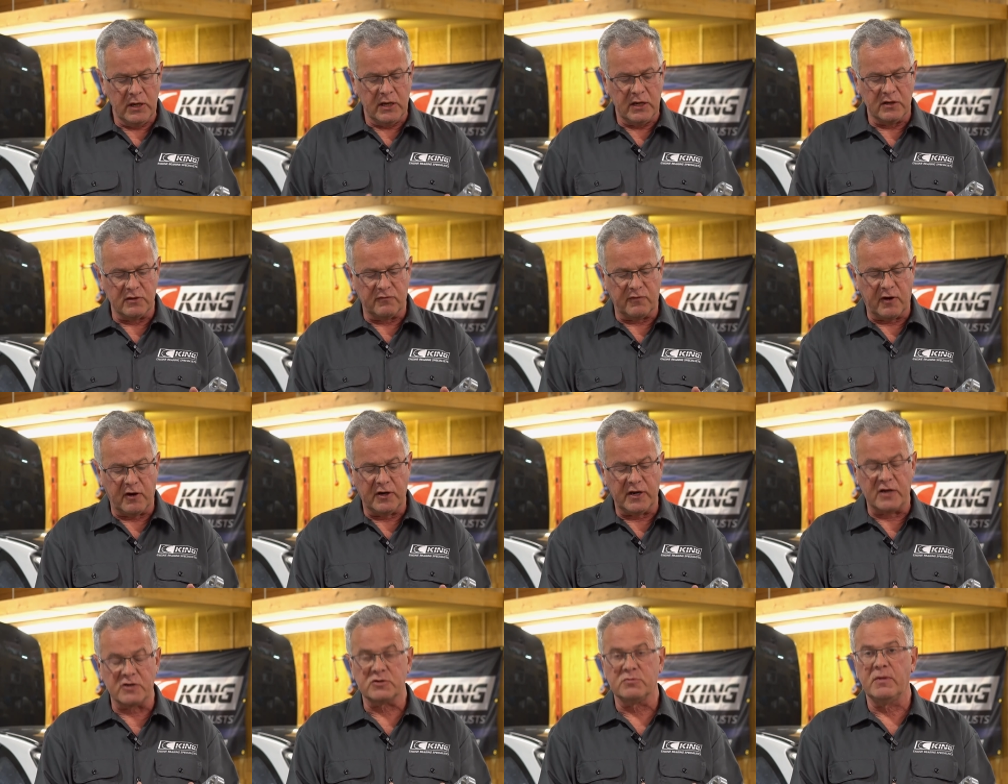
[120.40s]
is very
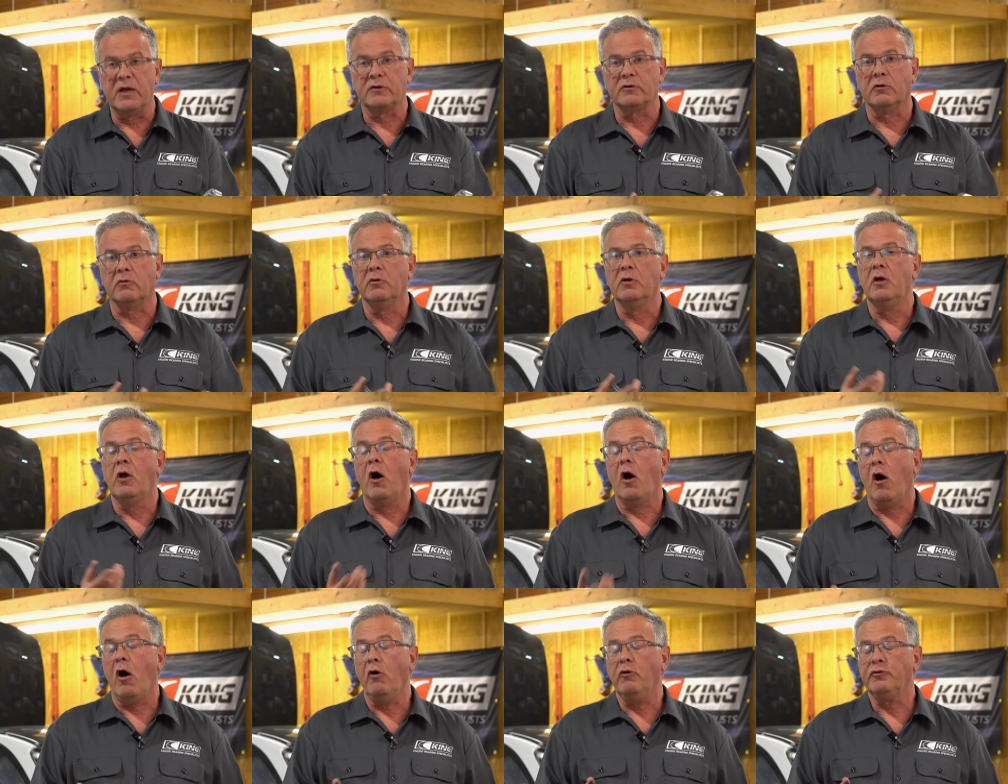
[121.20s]
detrimental.
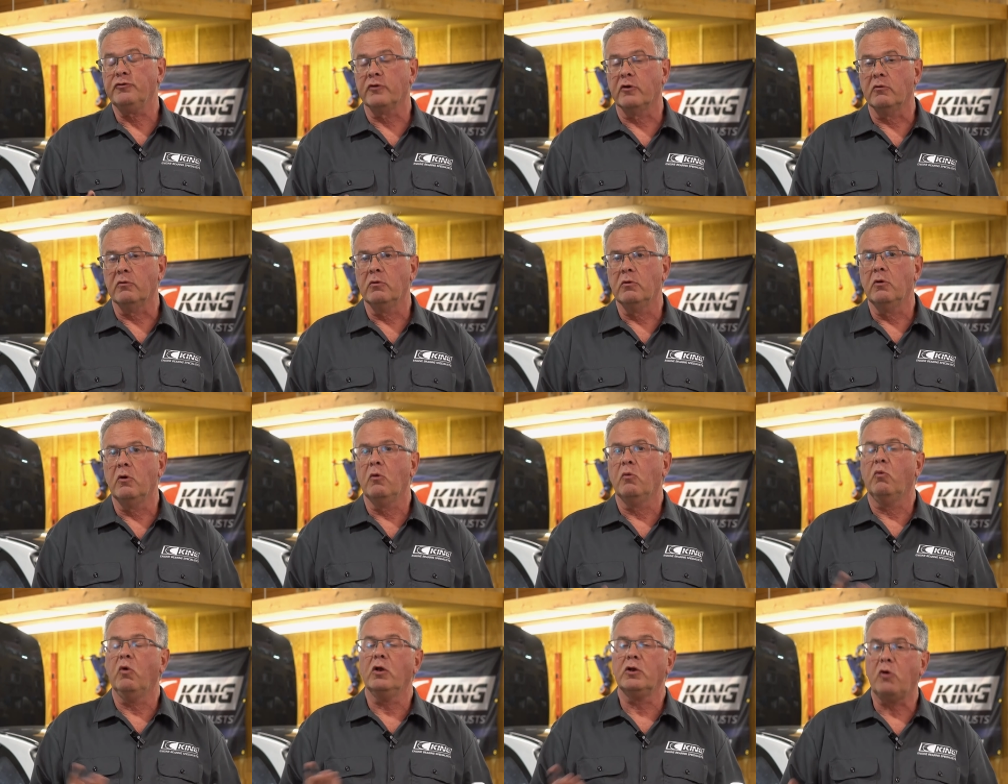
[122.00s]
Also,
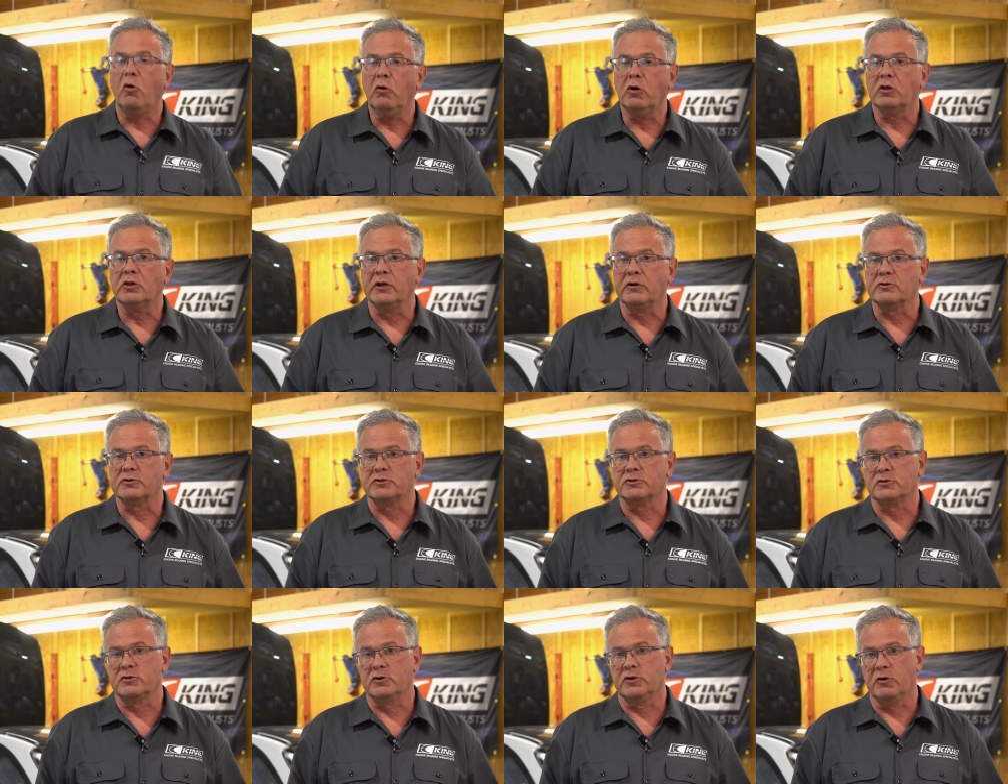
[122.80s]
what oil
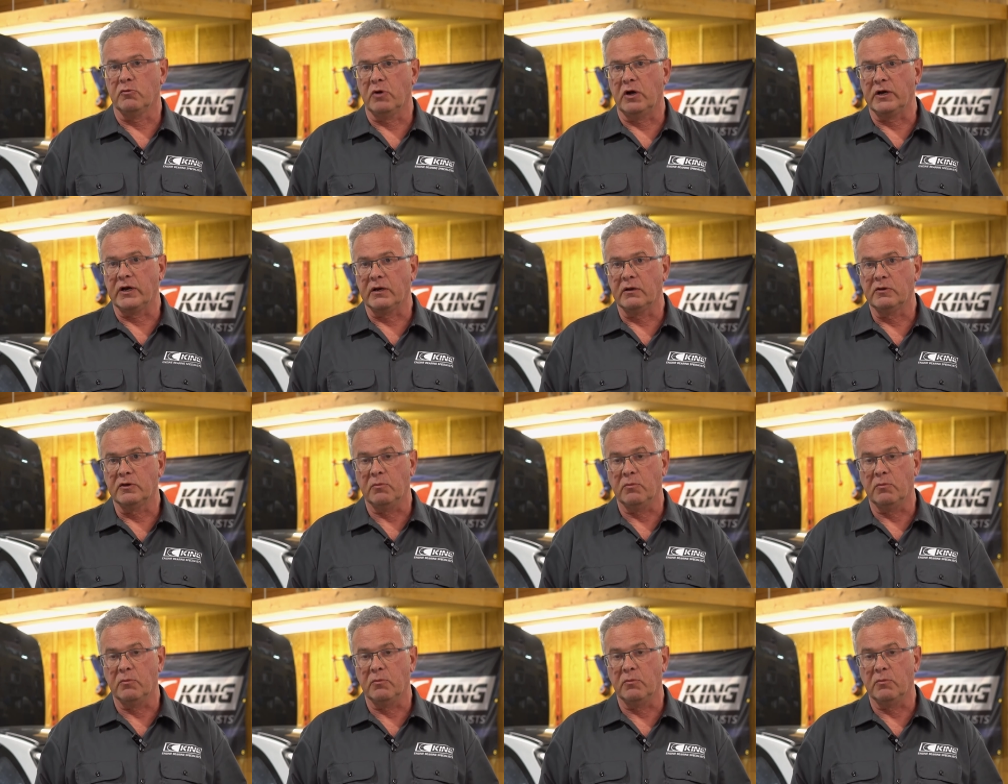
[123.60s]
clearances are you running?